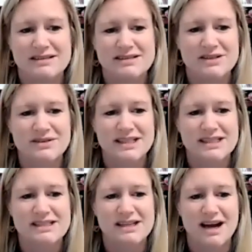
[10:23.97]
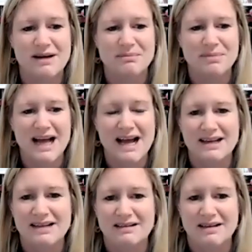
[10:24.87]
So this black
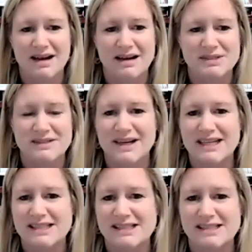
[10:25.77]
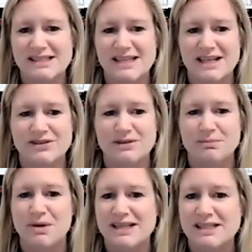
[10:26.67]
device is a standard
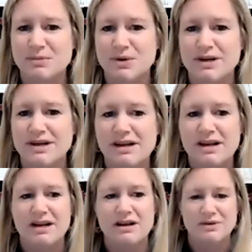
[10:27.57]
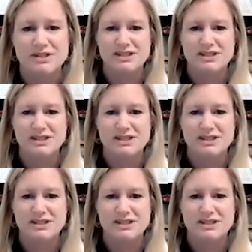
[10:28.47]
breastboard, which